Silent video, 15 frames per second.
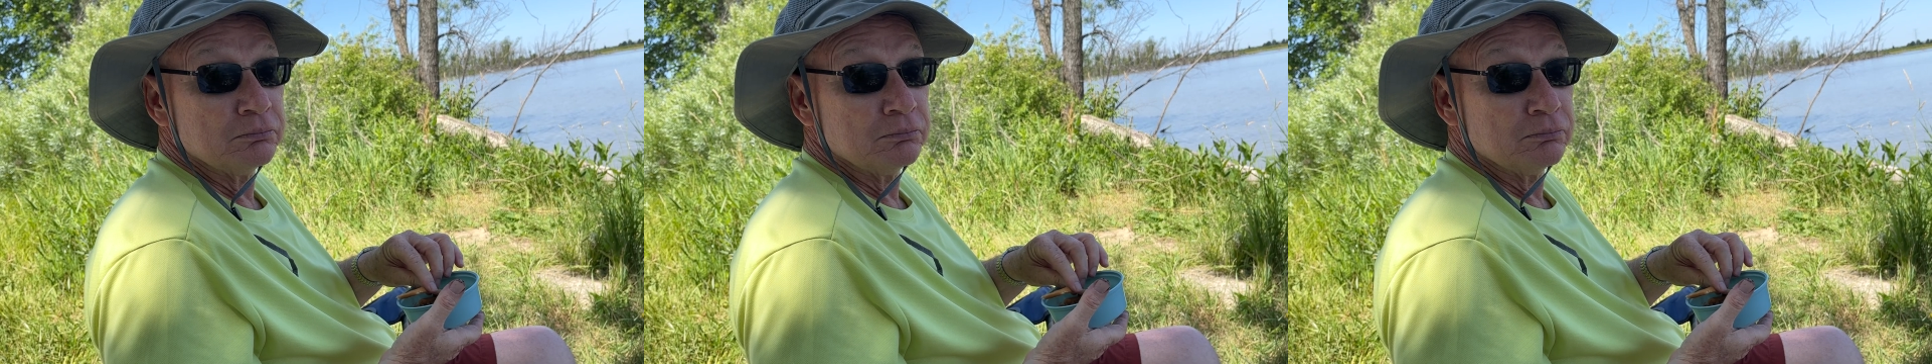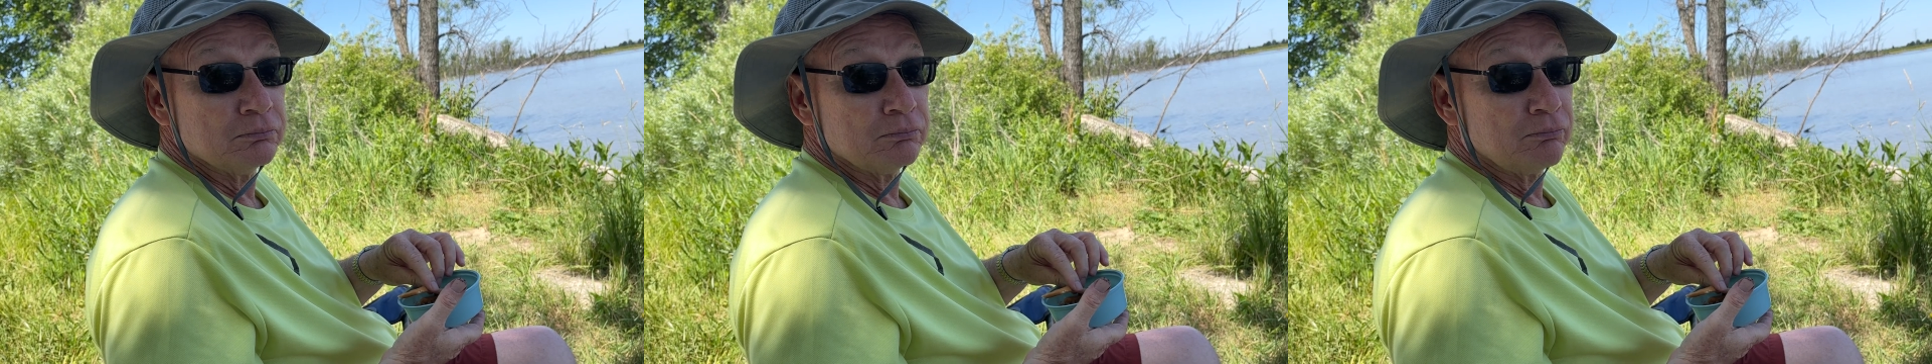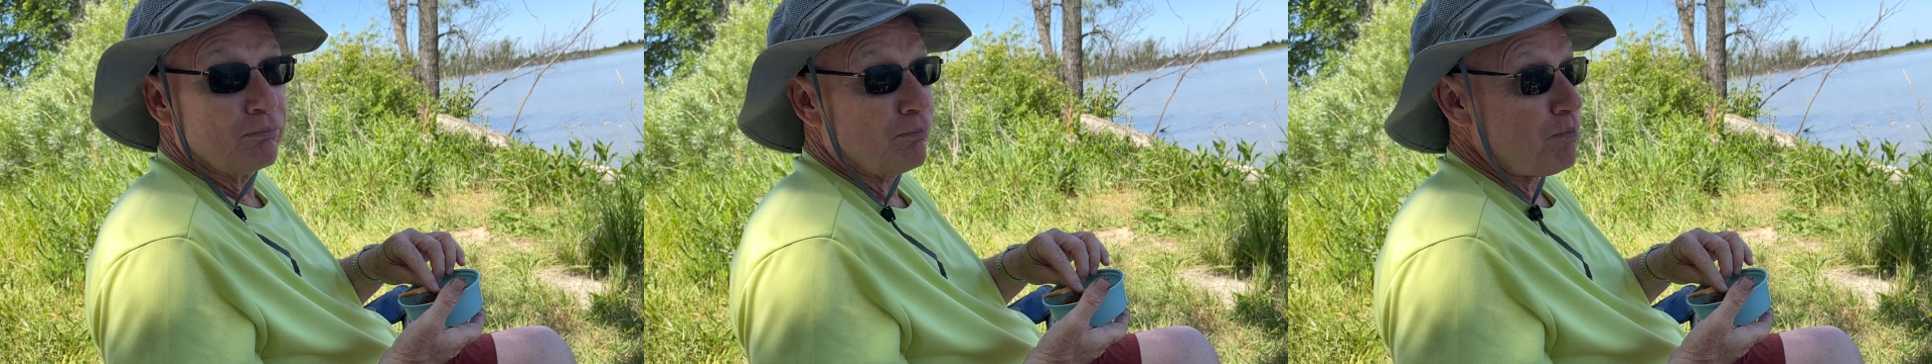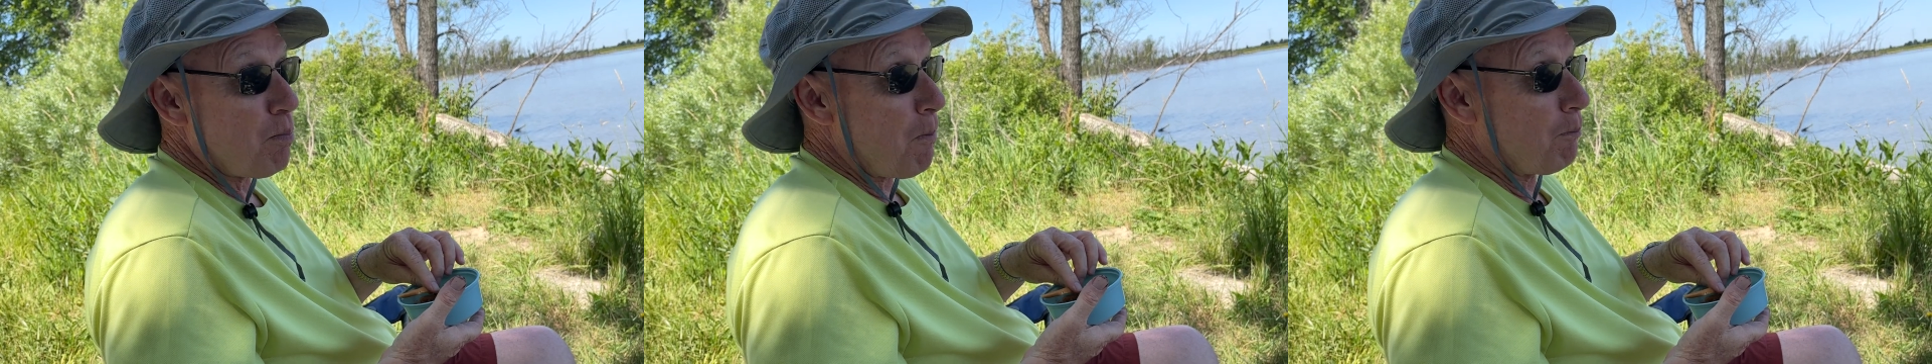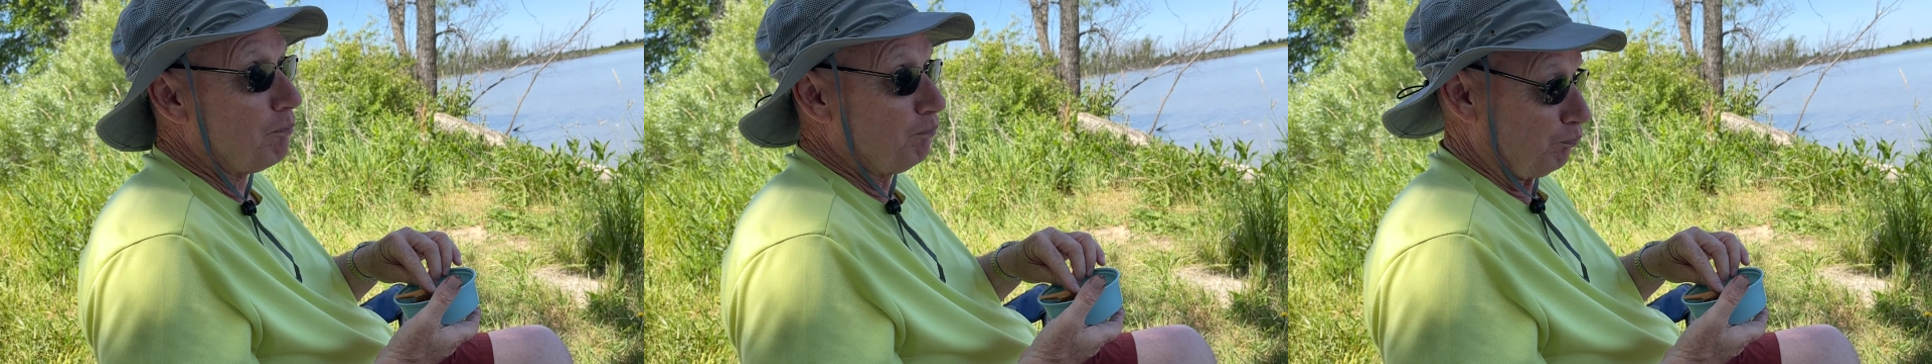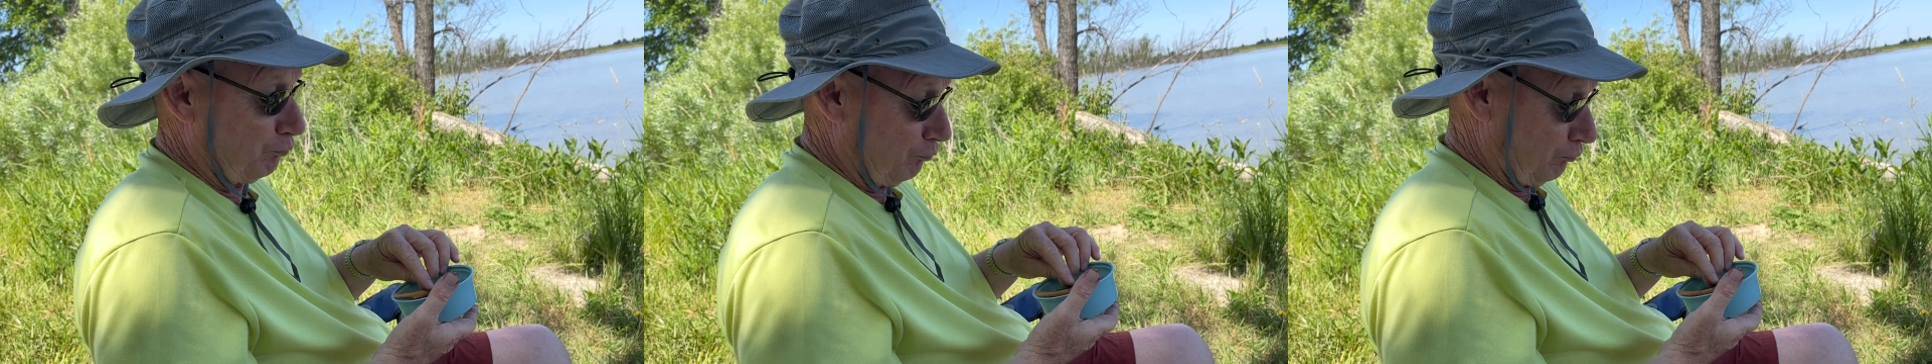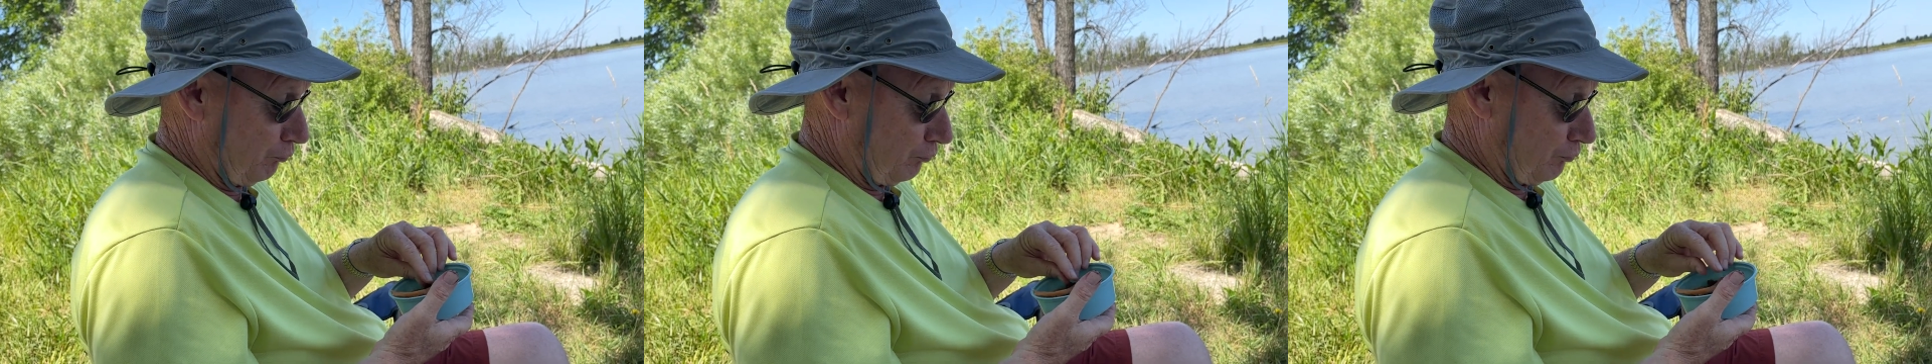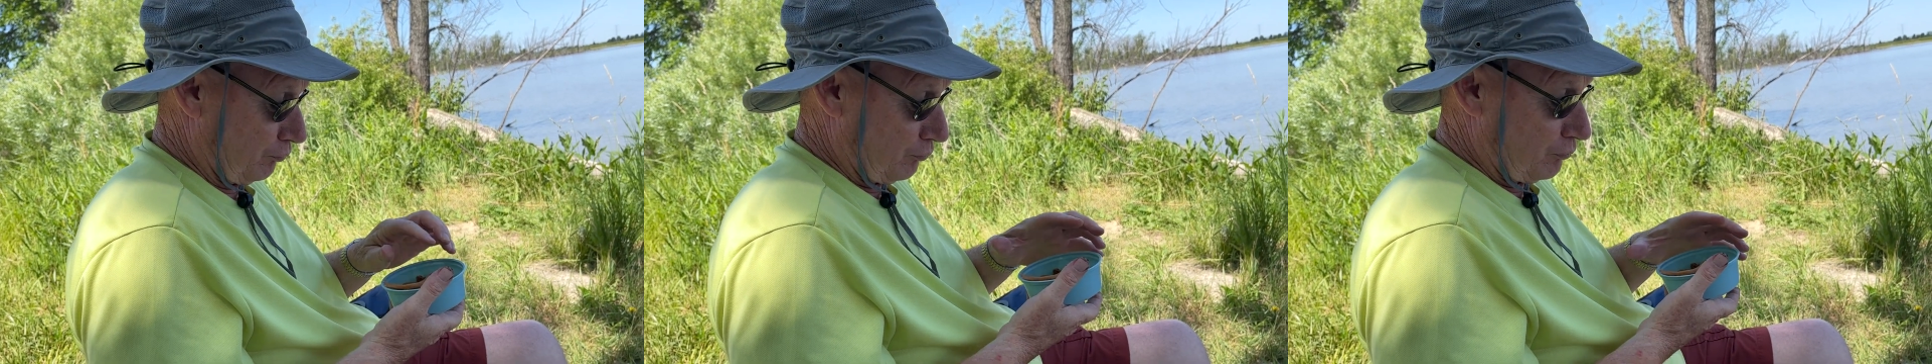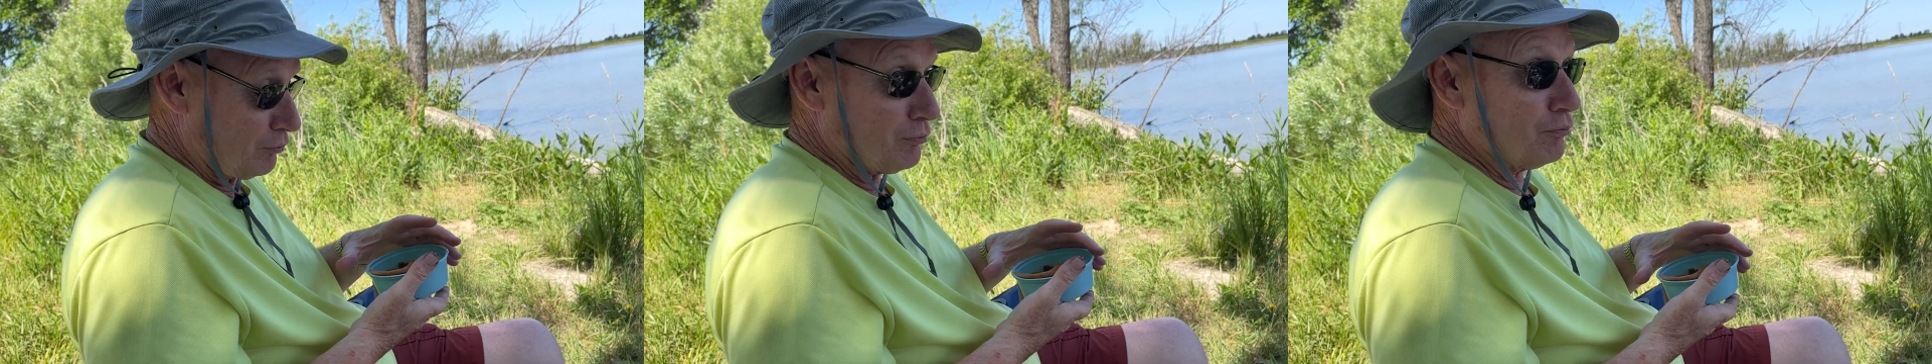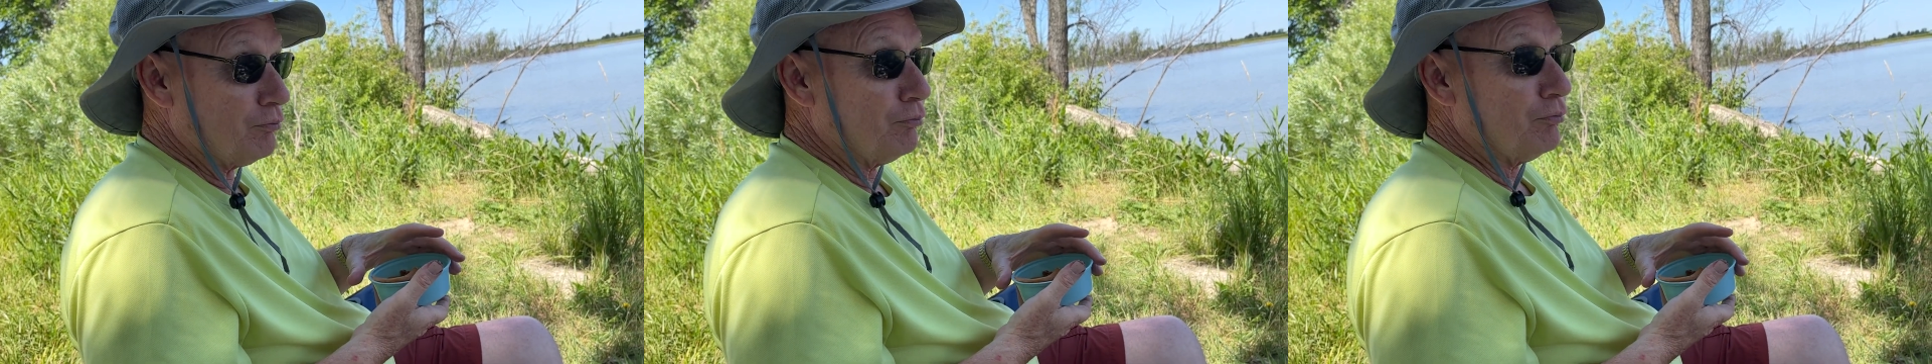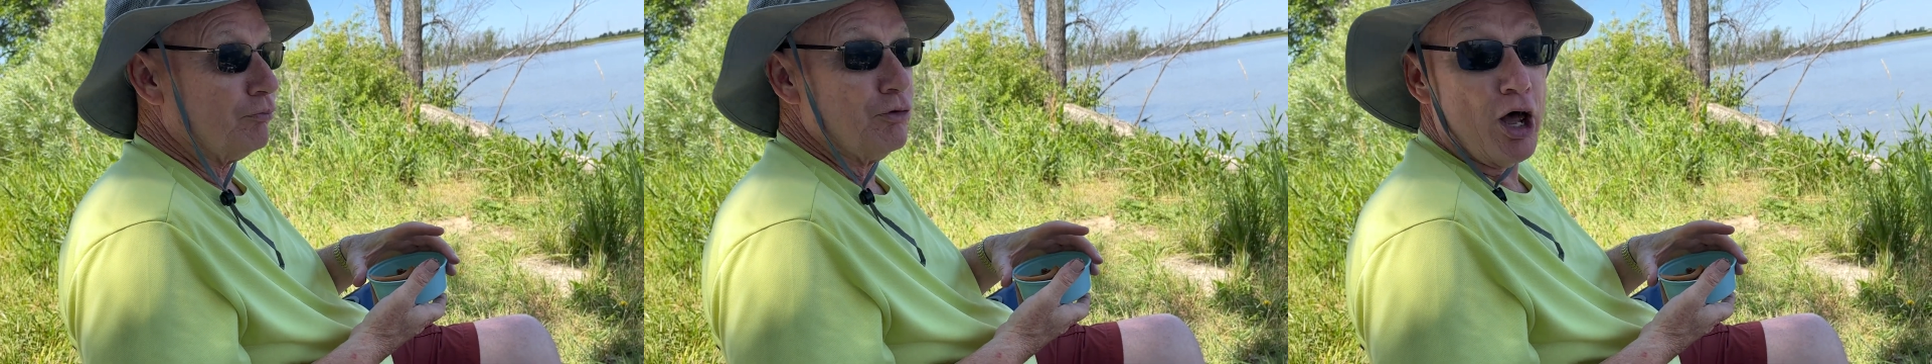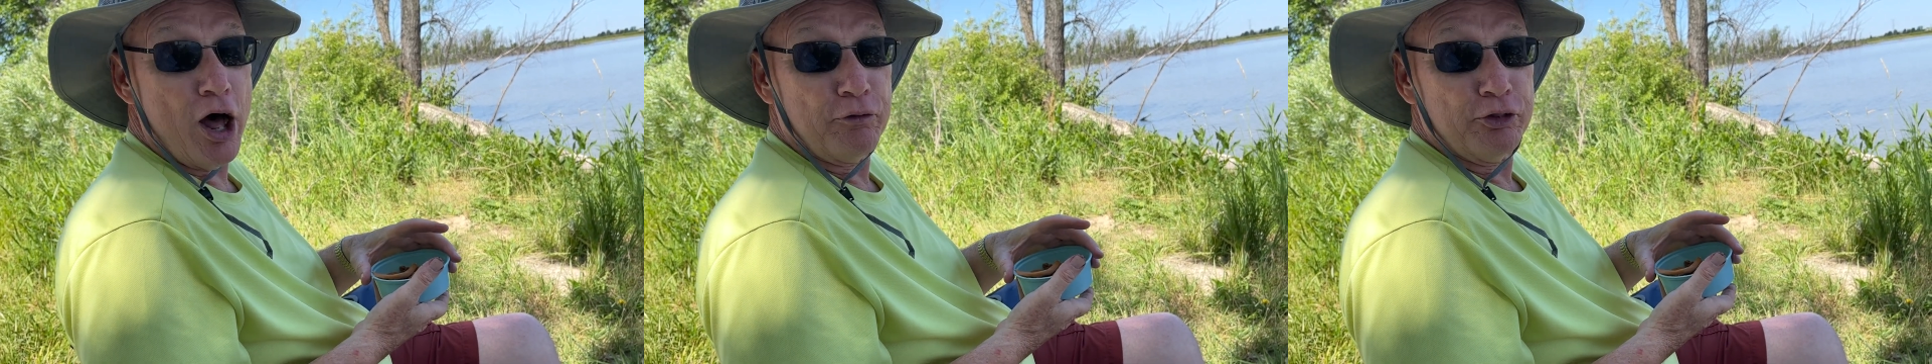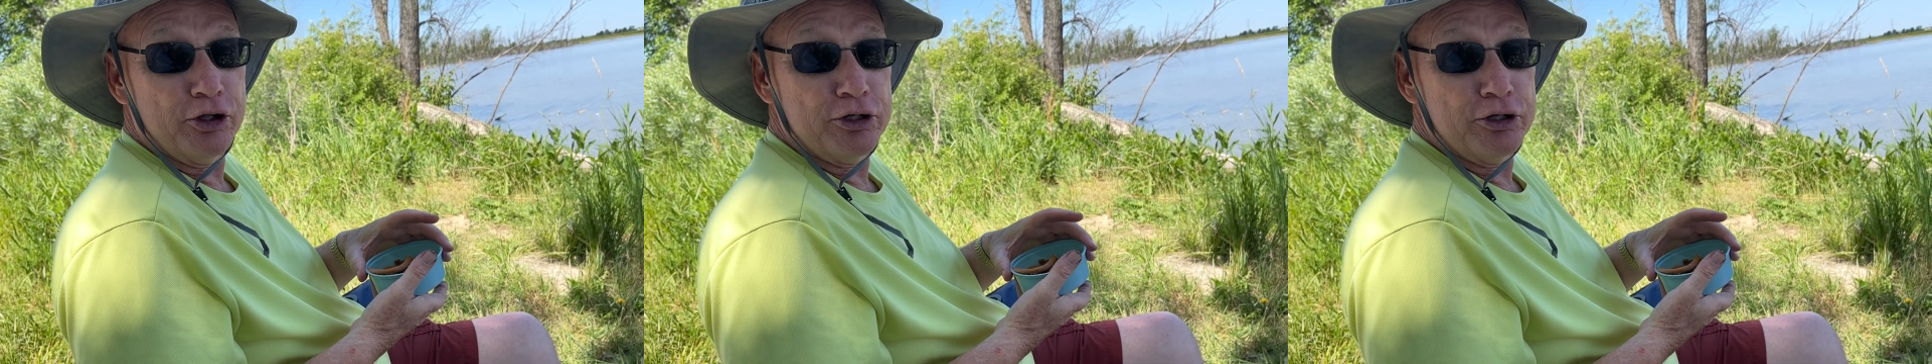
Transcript: you just eat? Nothing.